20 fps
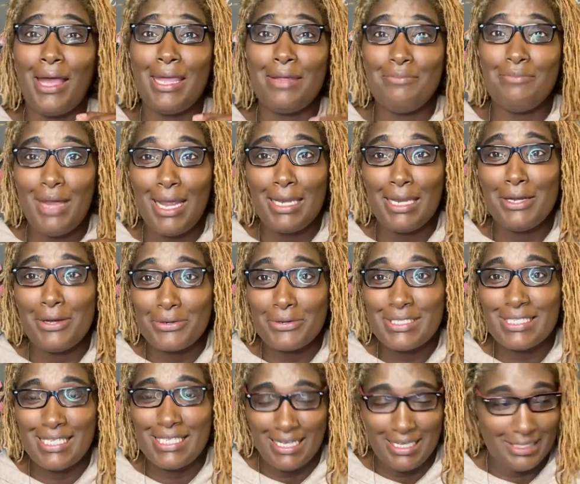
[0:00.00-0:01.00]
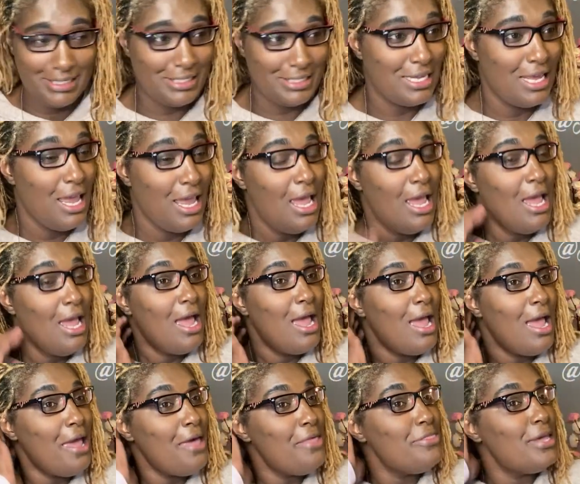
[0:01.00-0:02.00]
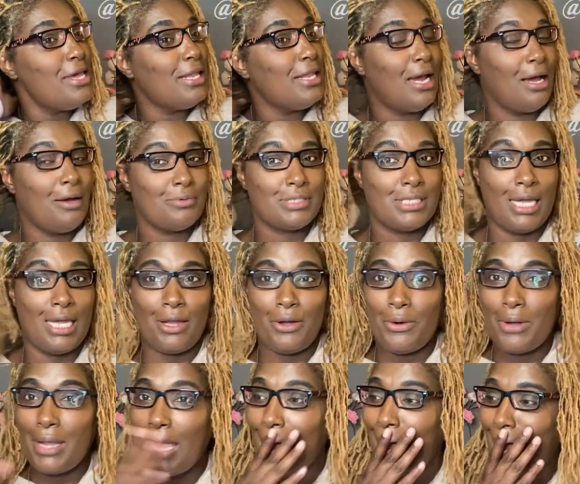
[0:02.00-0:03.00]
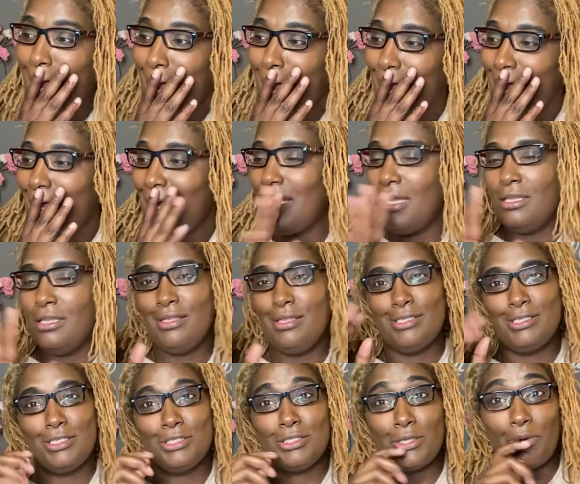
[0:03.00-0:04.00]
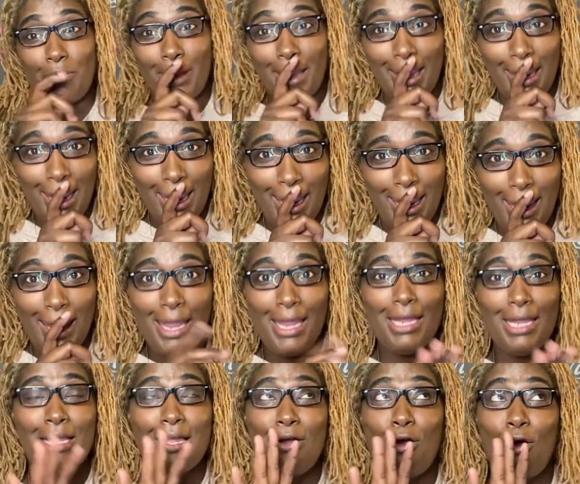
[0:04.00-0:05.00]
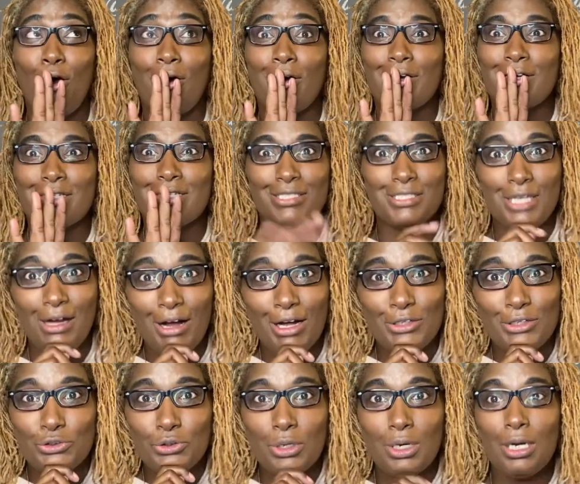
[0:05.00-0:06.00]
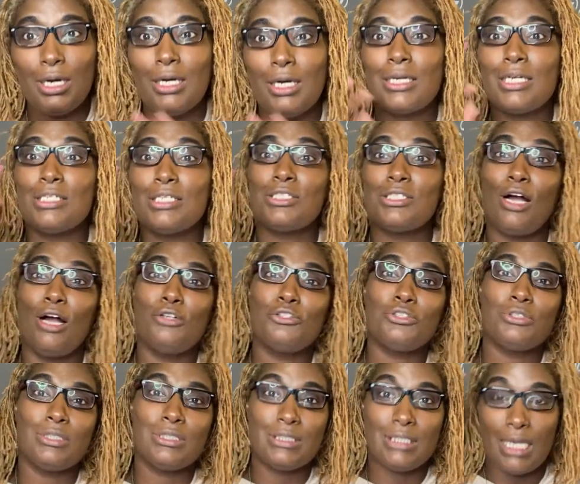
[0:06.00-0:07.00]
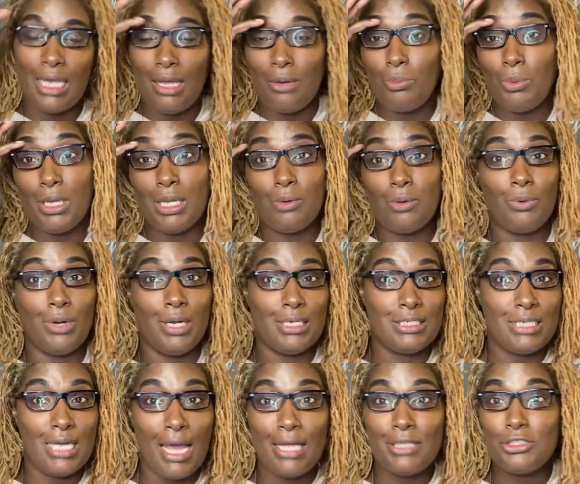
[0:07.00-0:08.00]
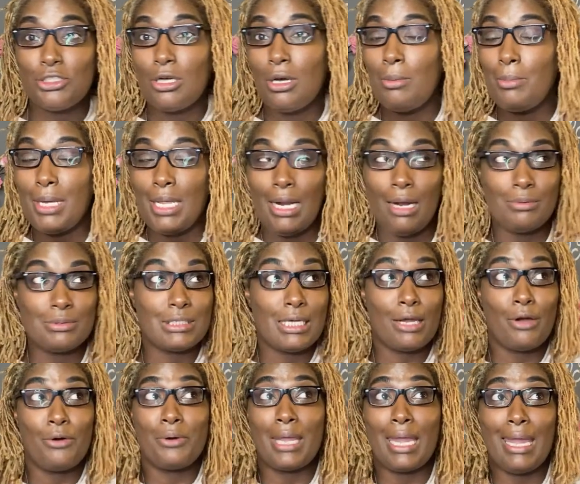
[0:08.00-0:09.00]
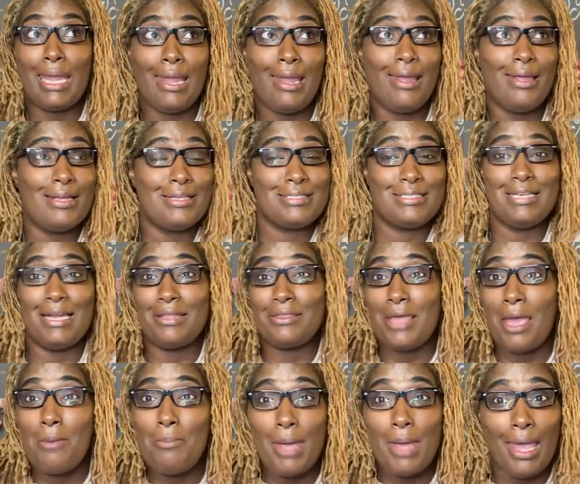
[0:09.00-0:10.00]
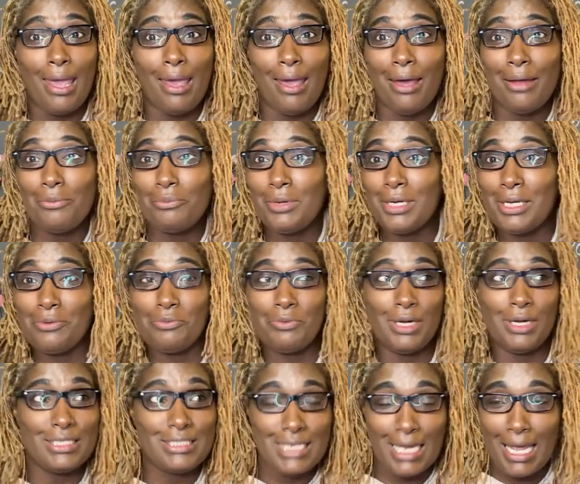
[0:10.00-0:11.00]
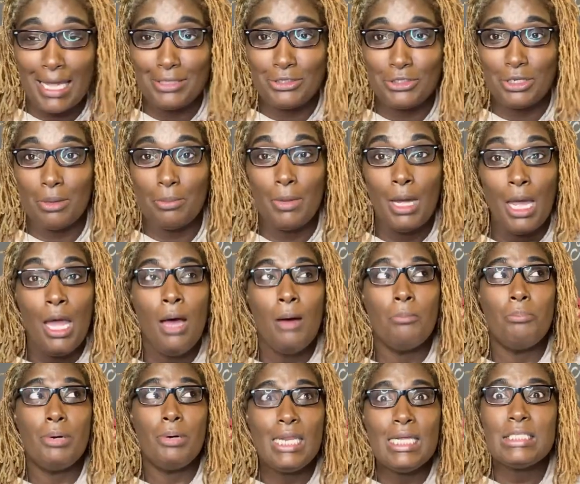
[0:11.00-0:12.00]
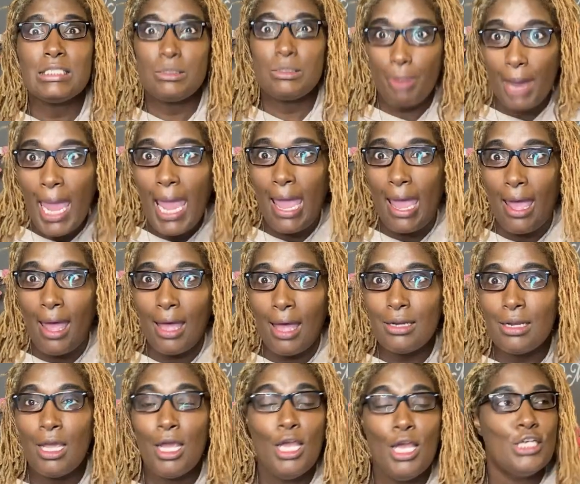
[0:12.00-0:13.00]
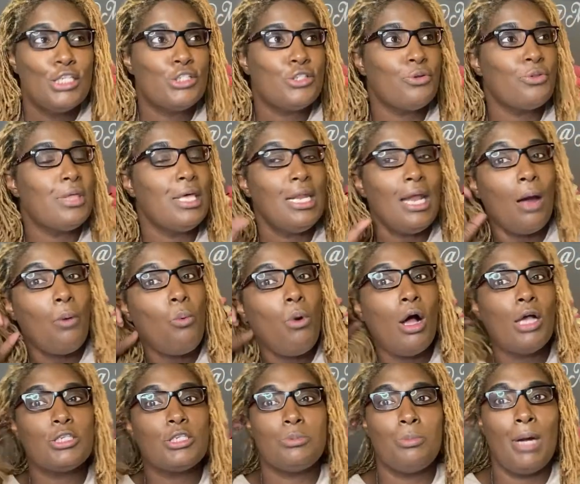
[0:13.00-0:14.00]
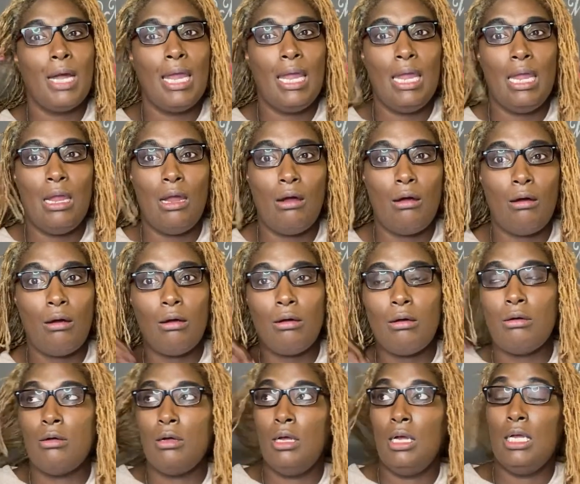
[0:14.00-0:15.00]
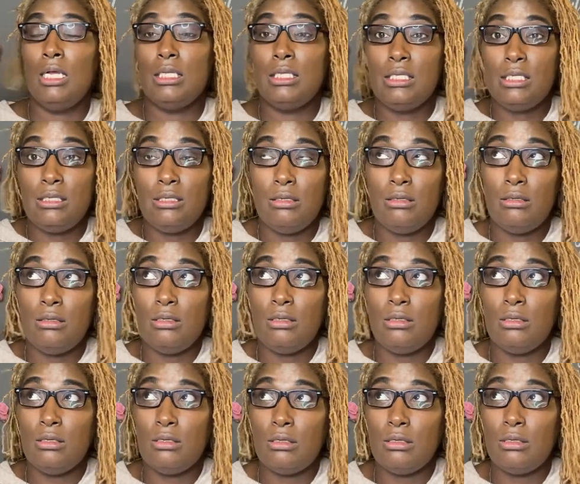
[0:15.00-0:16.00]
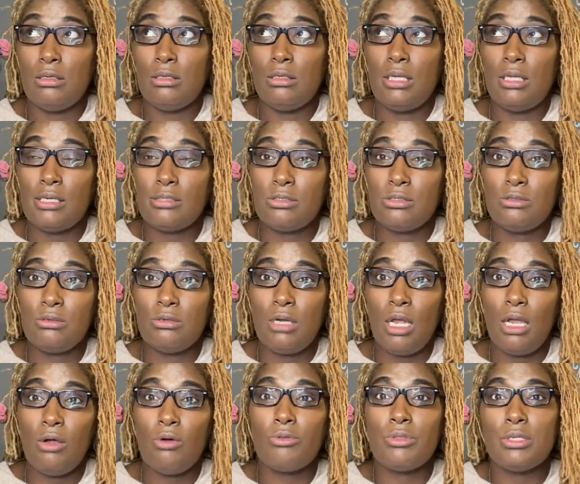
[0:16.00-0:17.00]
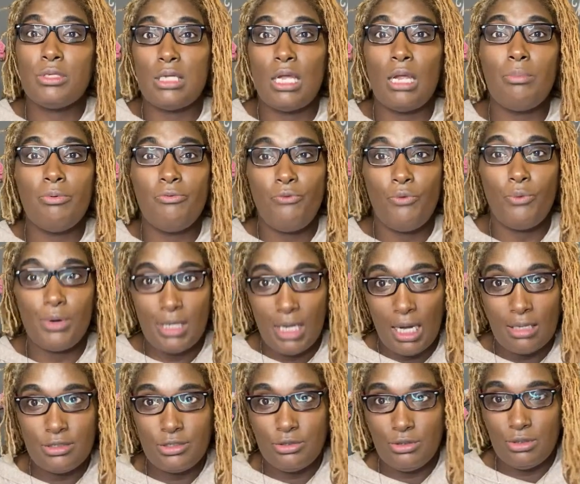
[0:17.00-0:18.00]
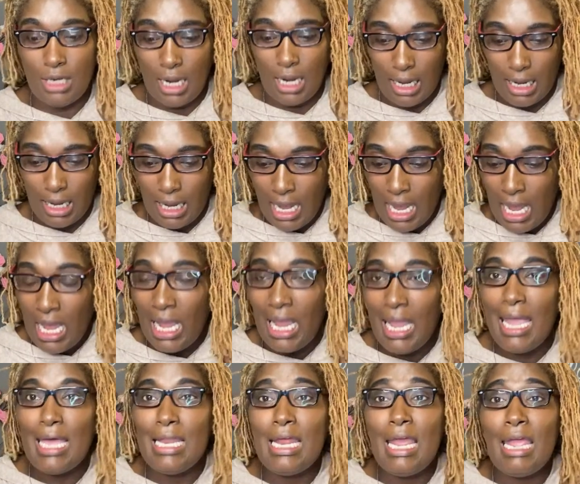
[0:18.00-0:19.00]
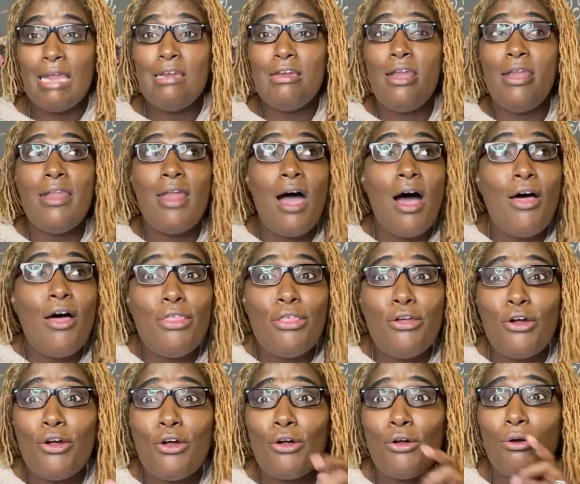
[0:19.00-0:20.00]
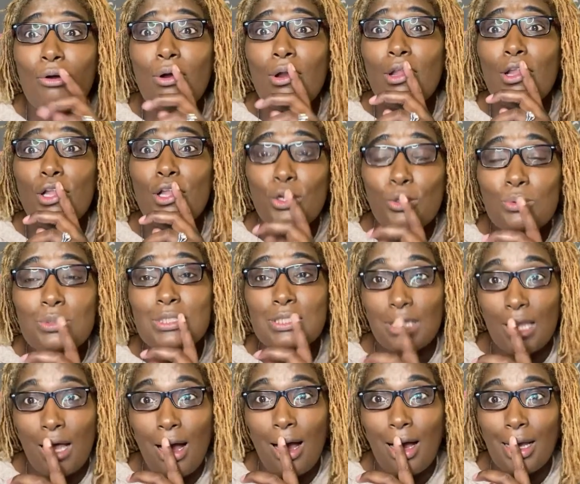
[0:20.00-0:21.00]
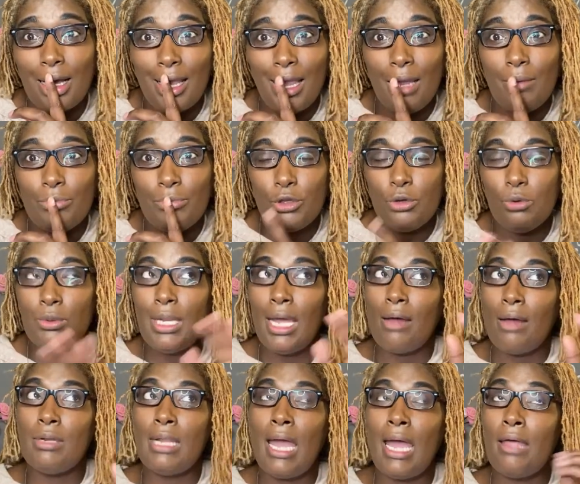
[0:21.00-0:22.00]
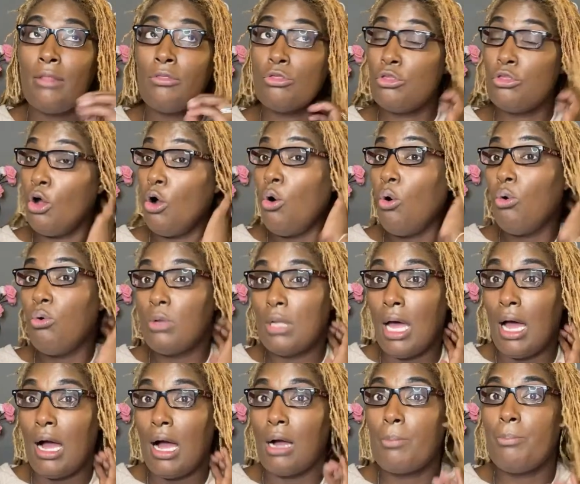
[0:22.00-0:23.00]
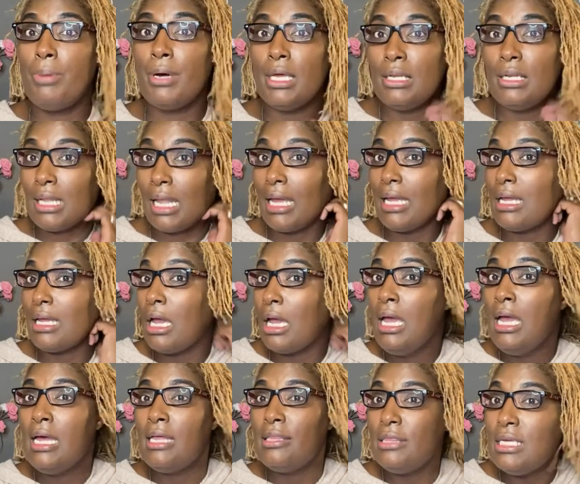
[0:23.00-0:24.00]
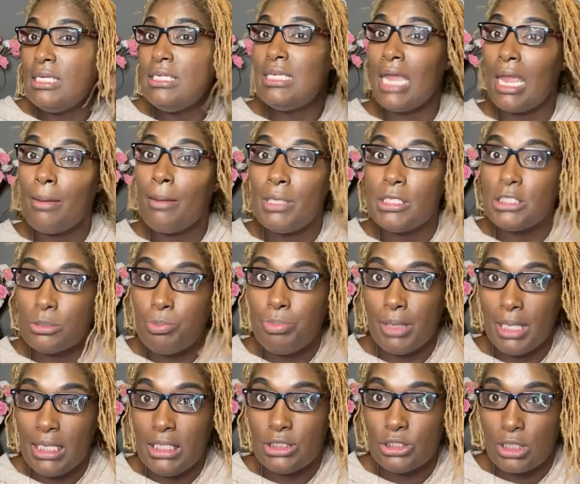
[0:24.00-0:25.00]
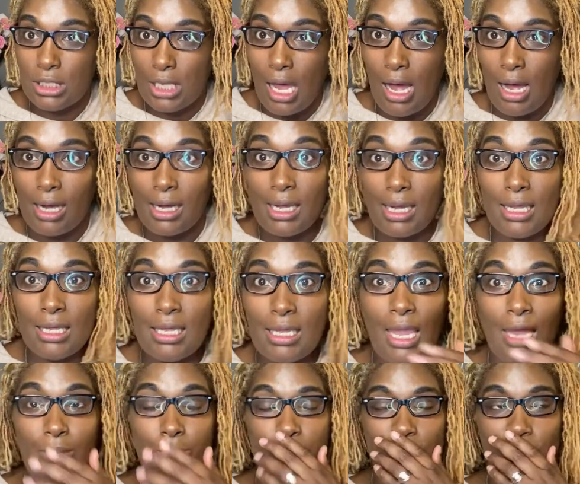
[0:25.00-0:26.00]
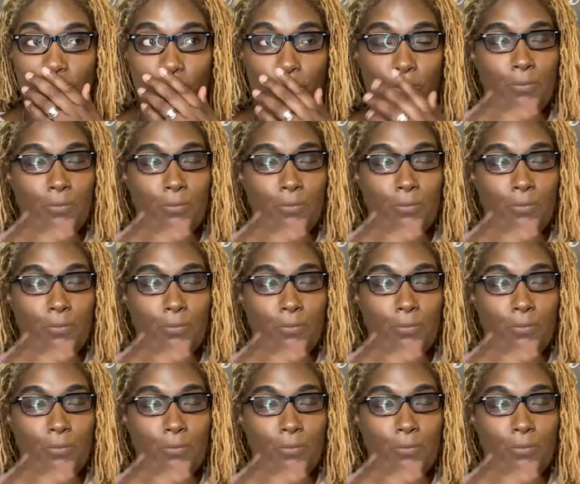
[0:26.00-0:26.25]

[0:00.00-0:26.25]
It made no sense. And then I was like, okay, this is okay. Call Cassandra. Cassandra said we can reattach them. And I was like, okay, it's not that bad. We can reattach them. But it's bad. So then I washed my hair yesterday or the day before yesterday, and another loose lock came through. Now, not the whole lock, but like the damaged bleach lock came through.